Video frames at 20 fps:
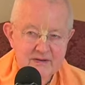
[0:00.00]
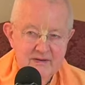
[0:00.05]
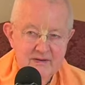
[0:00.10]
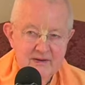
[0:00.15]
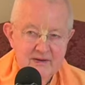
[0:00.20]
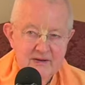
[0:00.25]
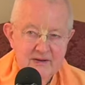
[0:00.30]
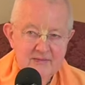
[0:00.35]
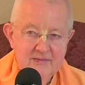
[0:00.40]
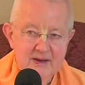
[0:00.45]

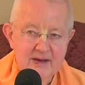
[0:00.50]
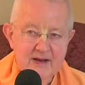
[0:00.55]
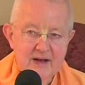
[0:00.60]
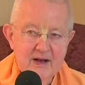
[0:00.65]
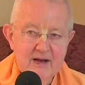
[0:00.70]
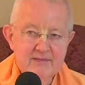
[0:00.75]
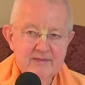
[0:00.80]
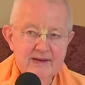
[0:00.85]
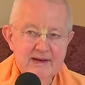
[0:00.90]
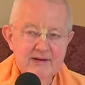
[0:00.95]

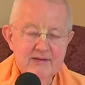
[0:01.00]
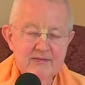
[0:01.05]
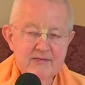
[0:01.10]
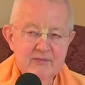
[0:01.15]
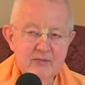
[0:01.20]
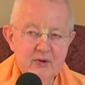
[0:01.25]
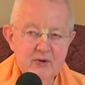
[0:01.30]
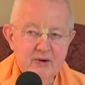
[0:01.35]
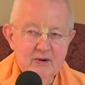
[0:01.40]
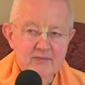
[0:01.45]
becoming more
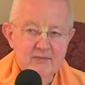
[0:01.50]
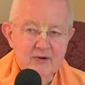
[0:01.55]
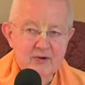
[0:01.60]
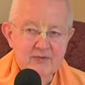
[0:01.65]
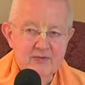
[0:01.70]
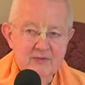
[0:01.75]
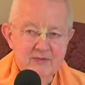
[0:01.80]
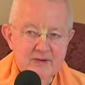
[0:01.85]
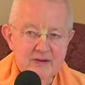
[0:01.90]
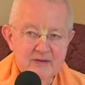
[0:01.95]
and more
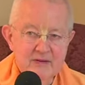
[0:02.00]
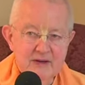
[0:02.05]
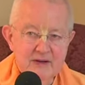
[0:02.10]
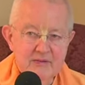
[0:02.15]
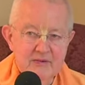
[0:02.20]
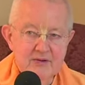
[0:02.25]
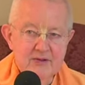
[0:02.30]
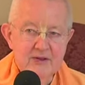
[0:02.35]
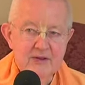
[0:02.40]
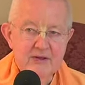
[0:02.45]
familiar with
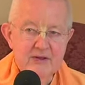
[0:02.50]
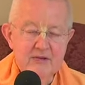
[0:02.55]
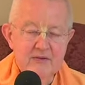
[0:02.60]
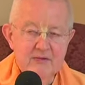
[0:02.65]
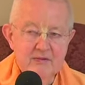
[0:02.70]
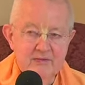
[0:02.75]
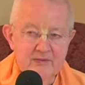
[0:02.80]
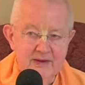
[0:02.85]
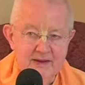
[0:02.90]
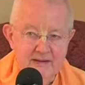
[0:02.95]
the
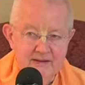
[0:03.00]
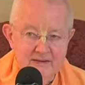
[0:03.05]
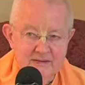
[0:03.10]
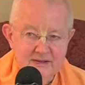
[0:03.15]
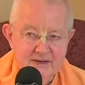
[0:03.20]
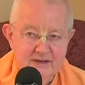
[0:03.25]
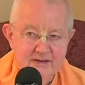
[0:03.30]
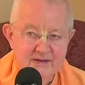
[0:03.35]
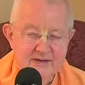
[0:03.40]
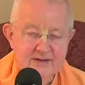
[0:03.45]
revealed
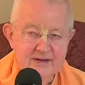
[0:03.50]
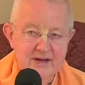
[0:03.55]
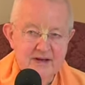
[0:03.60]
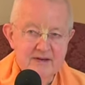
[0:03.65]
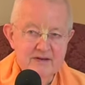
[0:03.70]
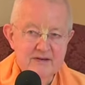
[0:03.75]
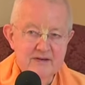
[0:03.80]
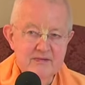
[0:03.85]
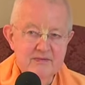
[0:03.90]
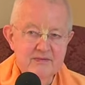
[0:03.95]
sense of